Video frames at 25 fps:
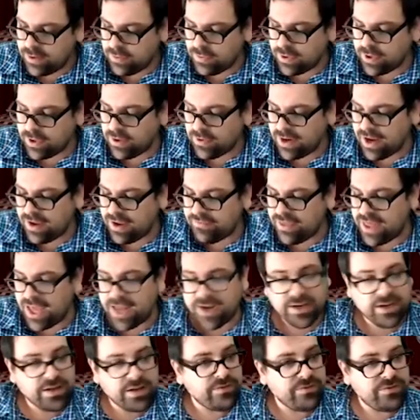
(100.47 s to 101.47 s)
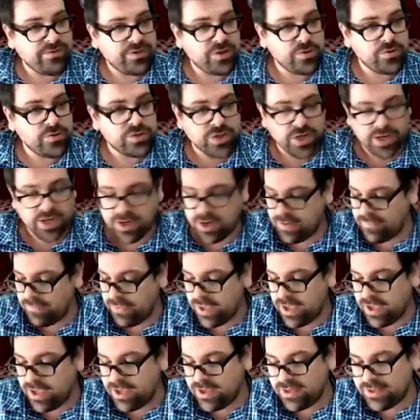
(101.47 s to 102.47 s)
We don't have that confusion.
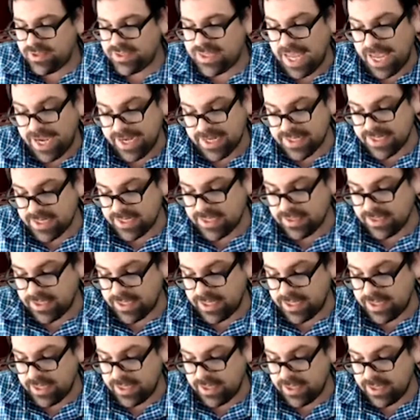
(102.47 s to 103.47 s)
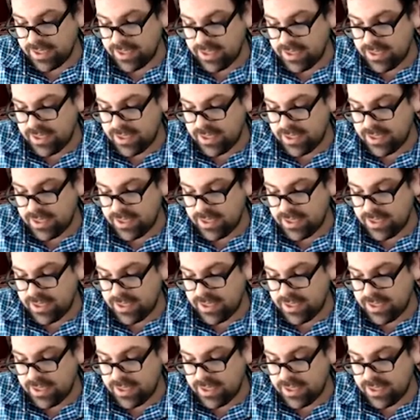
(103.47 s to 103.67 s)
Technically,